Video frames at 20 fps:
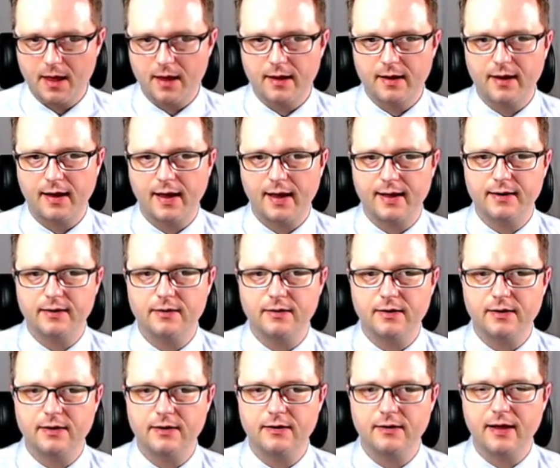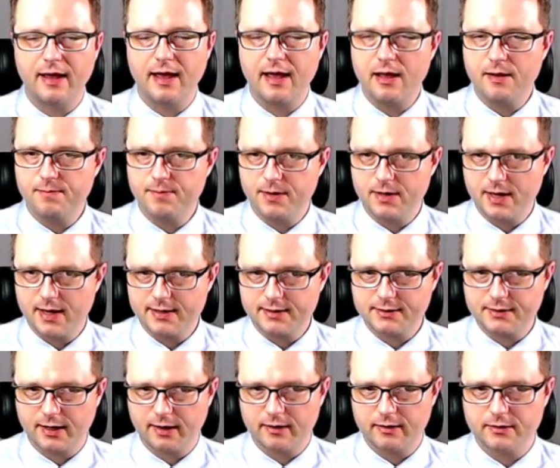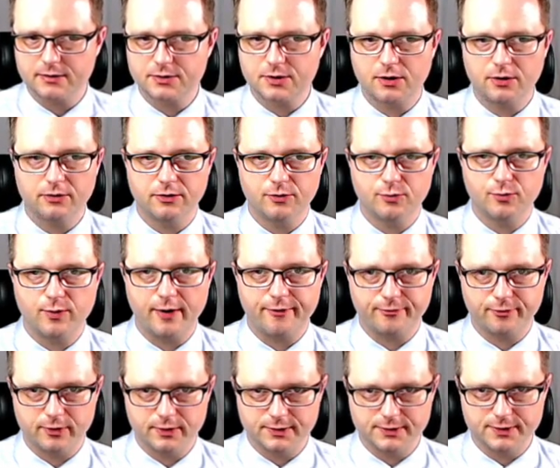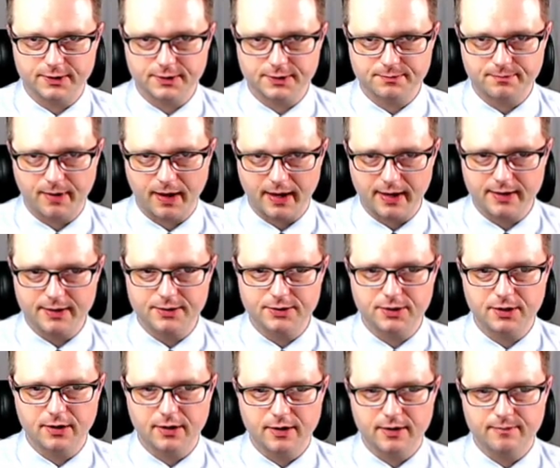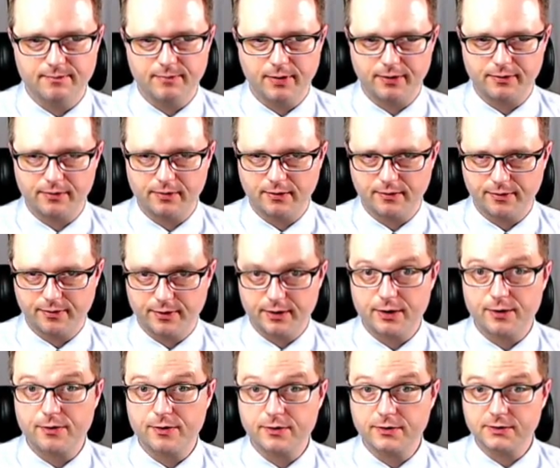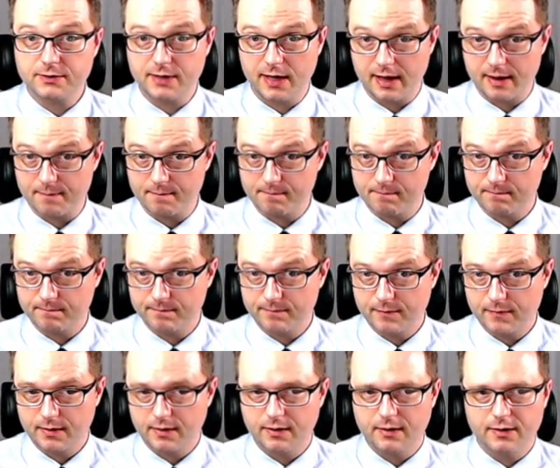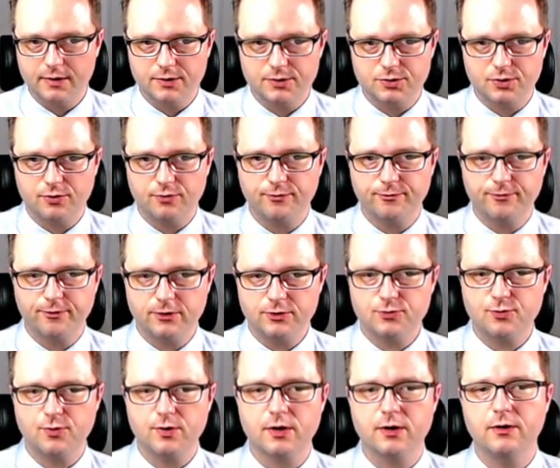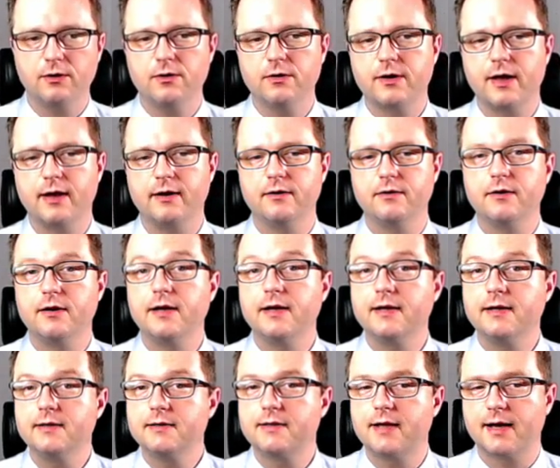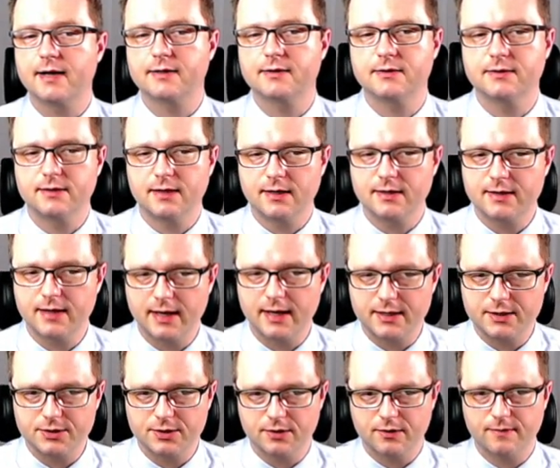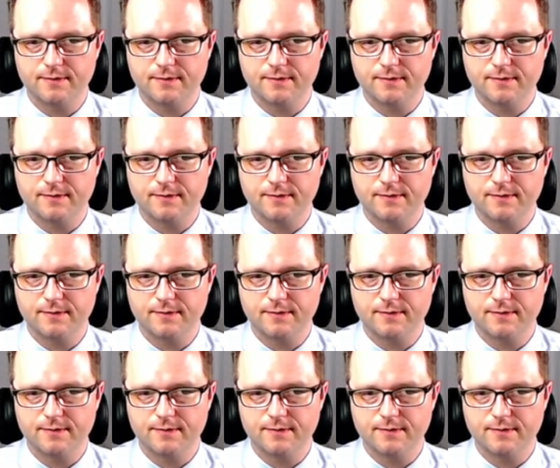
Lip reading: And in APA style, it's called a references page. But they're the same. So first we're going to look at an in-text citation.